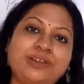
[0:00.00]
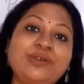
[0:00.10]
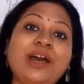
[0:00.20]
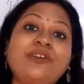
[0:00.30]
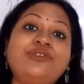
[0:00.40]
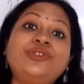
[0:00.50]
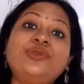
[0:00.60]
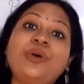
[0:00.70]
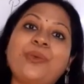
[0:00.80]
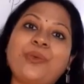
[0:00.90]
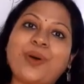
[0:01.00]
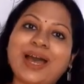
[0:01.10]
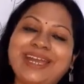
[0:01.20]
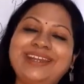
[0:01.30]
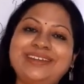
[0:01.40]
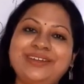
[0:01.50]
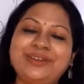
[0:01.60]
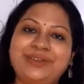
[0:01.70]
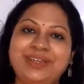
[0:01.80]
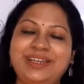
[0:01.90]
You have to do a wide
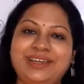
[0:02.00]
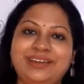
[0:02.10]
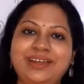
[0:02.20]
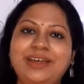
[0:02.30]
reading.